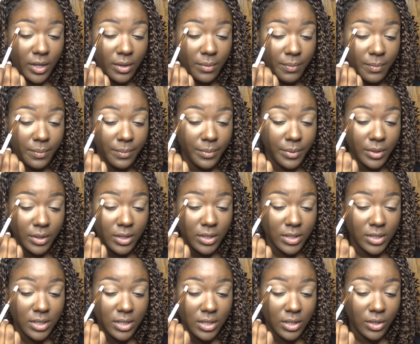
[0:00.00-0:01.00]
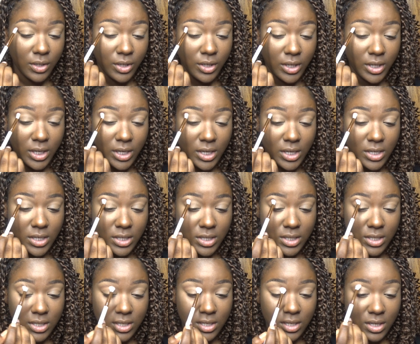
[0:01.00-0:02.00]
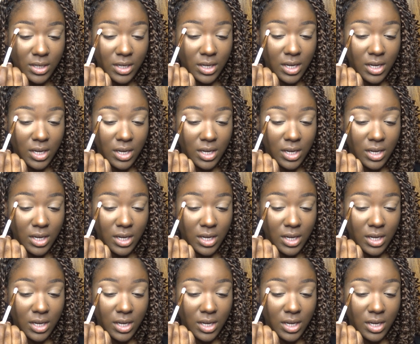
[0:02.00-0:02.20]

I'm going to put this in the crease.